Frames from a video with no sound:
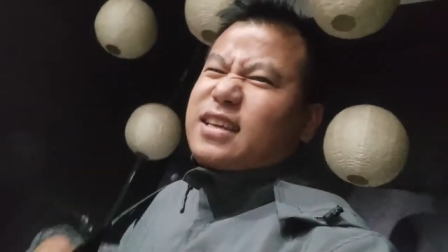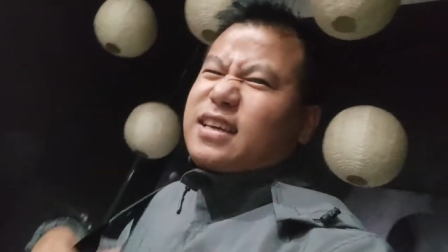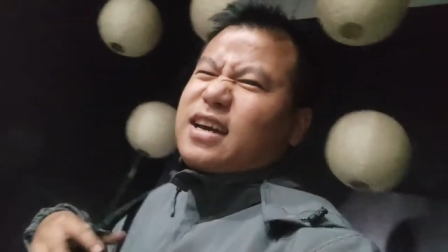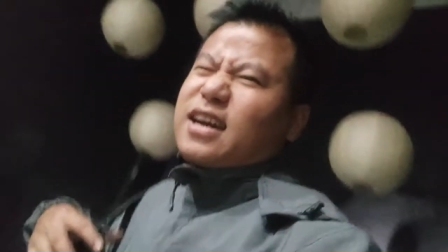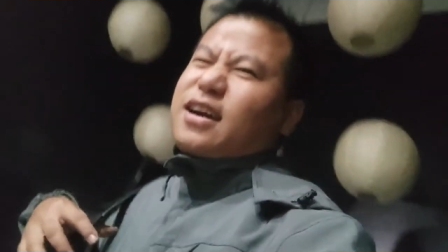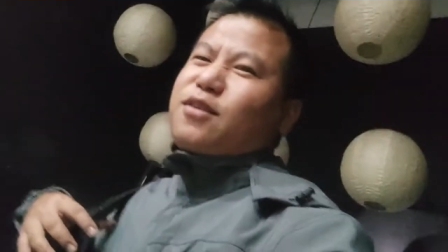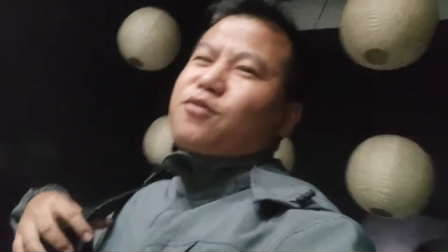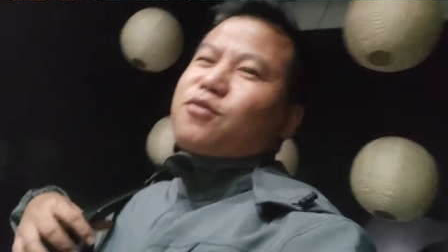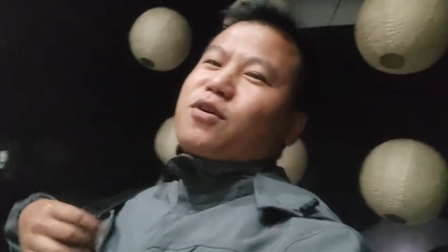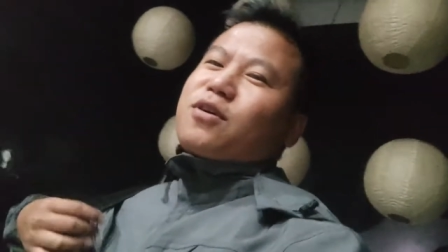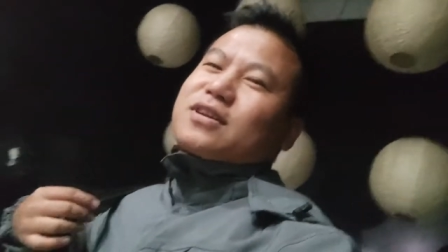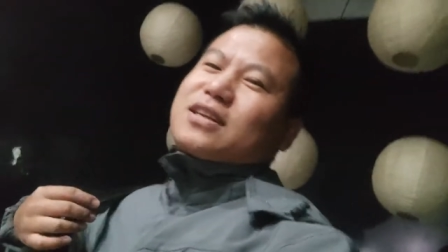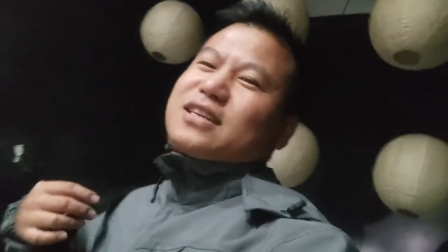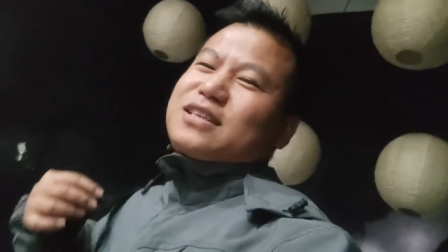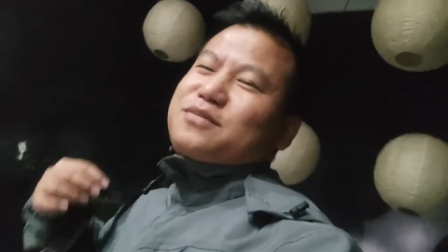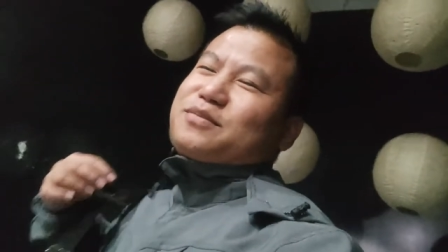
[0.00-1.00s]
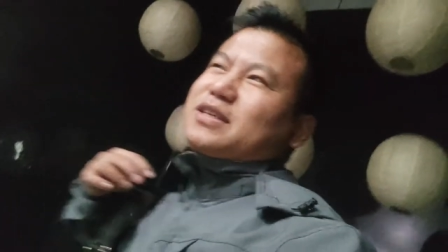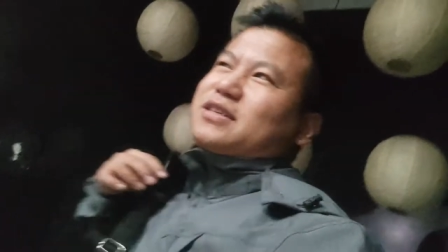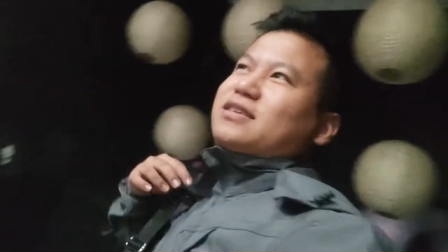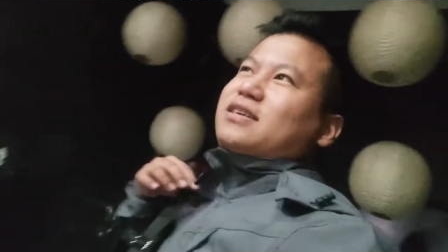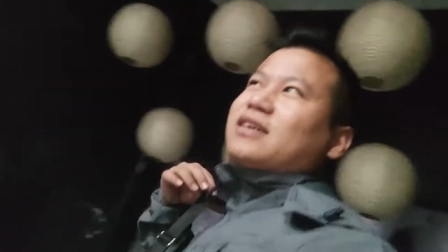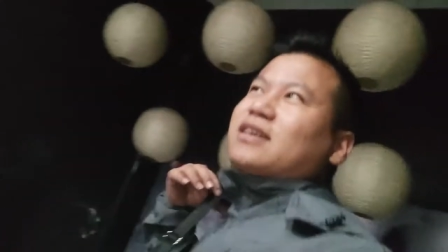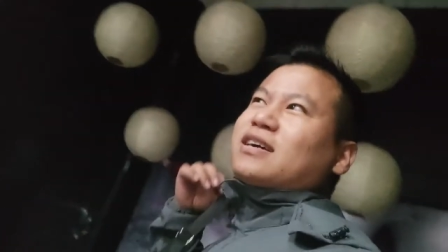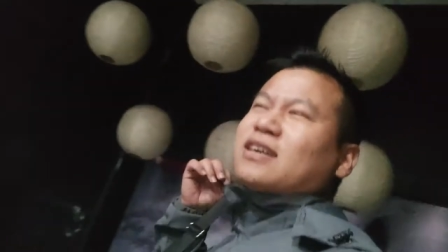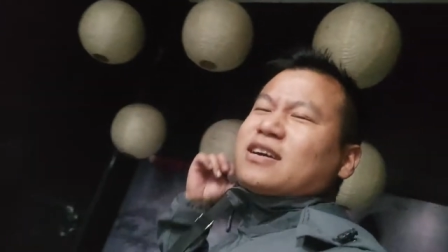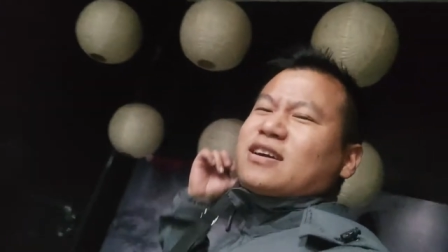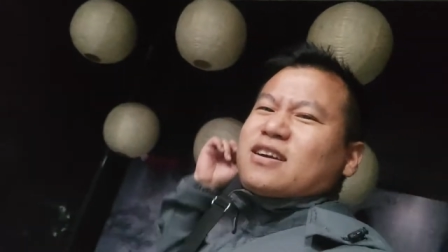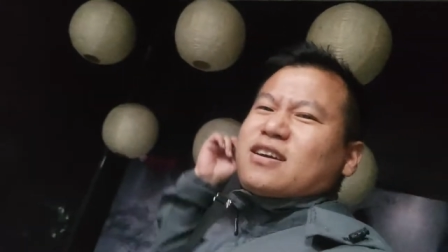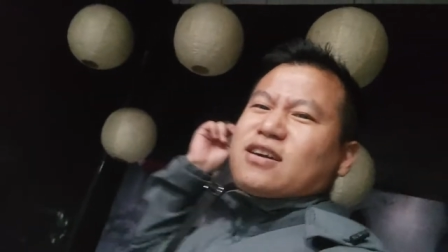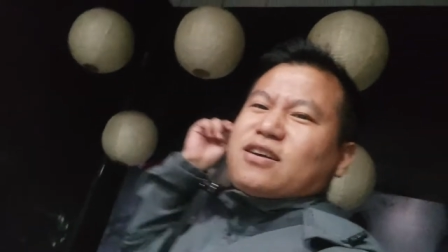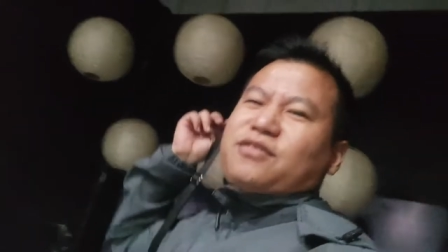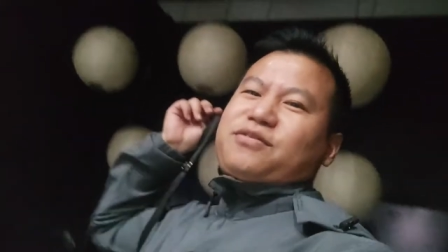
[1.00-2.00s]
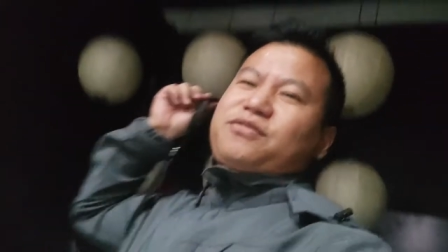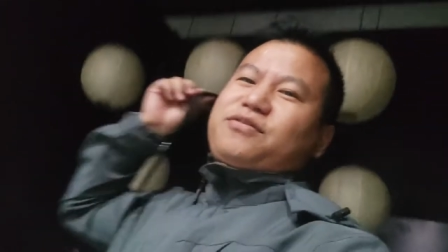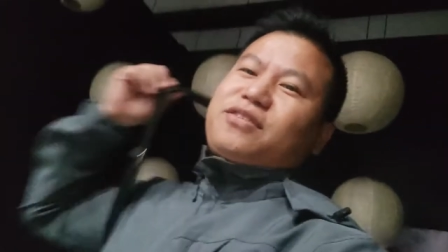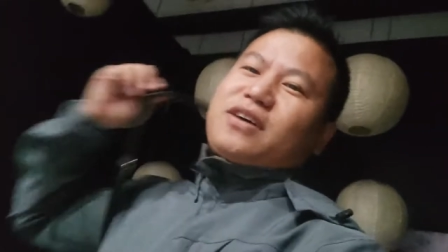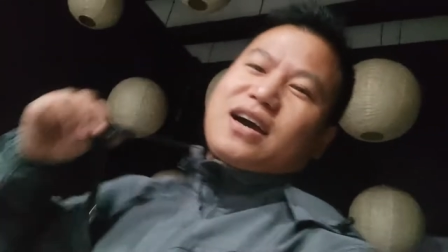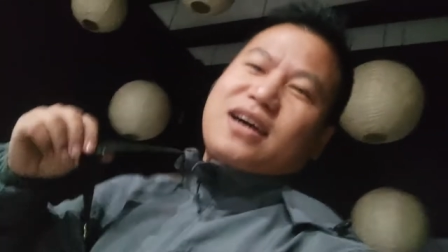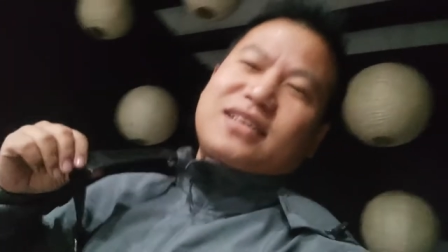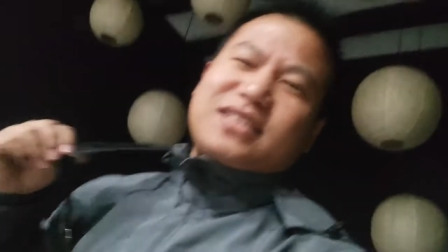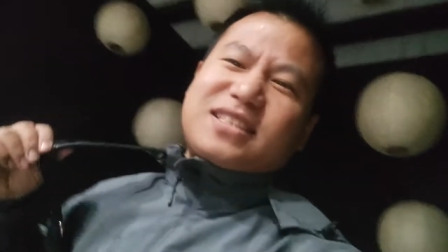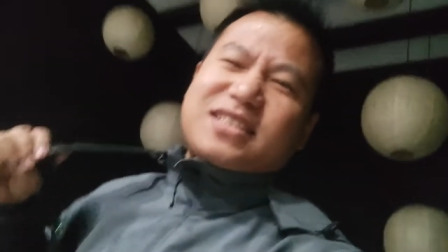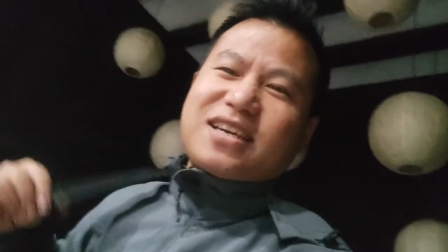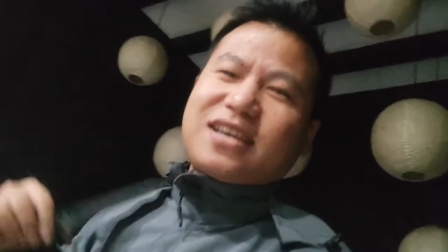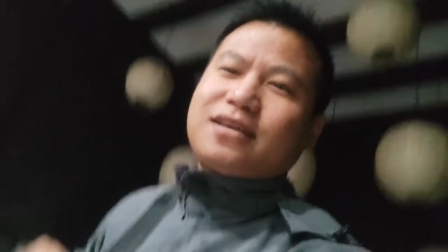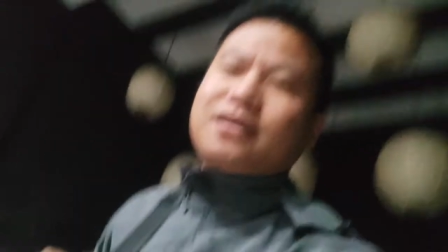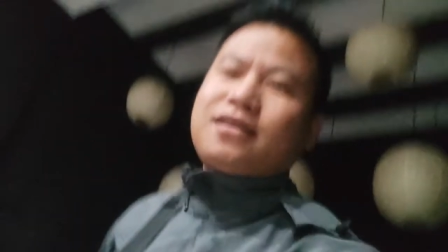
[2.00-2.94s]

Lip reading: think I walked a little bit fast.